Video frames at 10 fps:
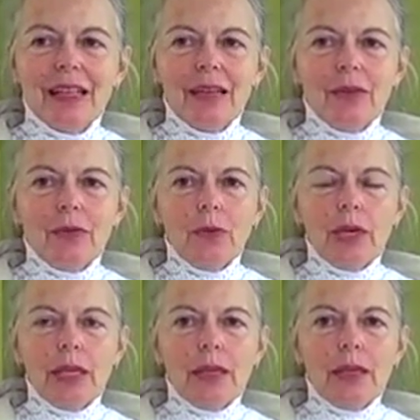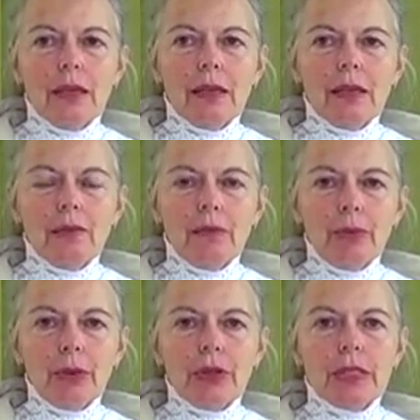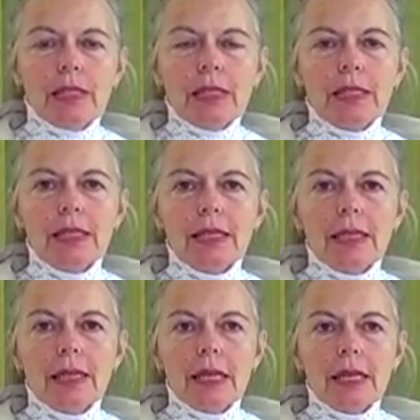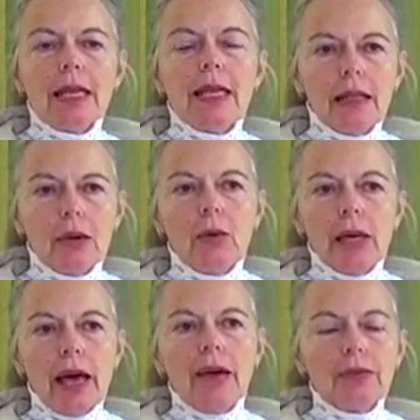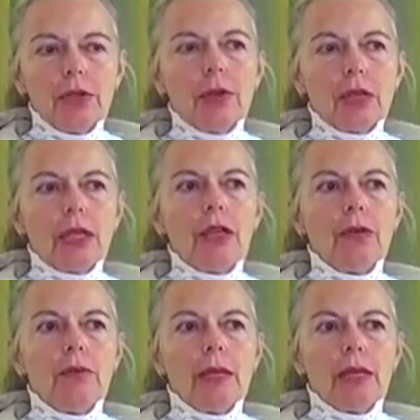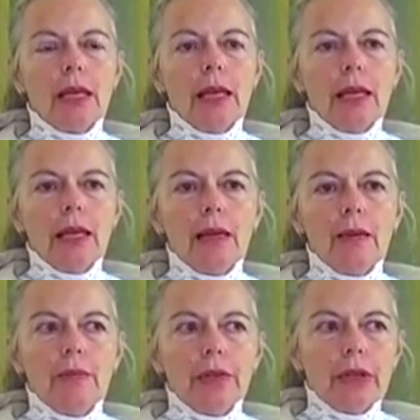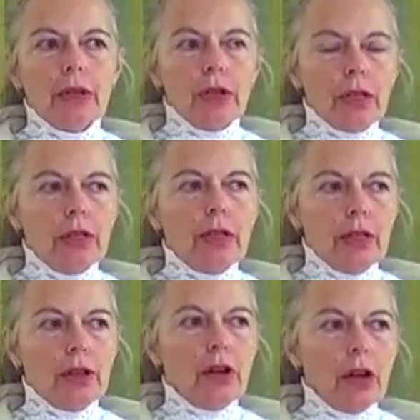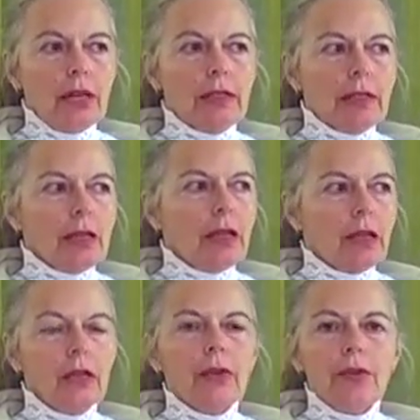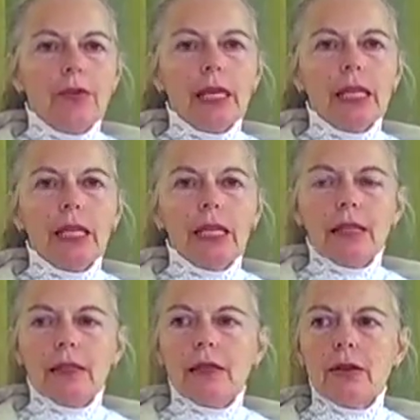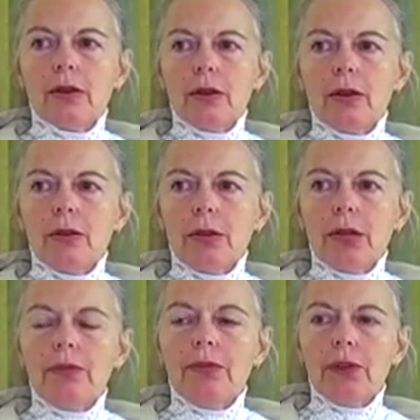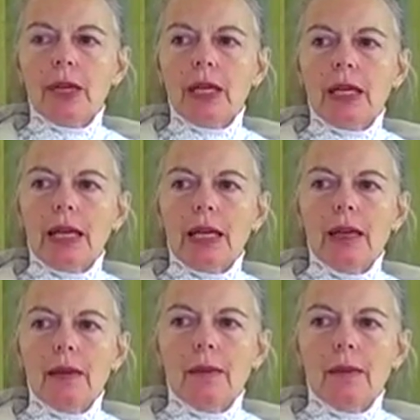If we persist in thinking that we have to accumulate good thoughts and good feelings in order to be free,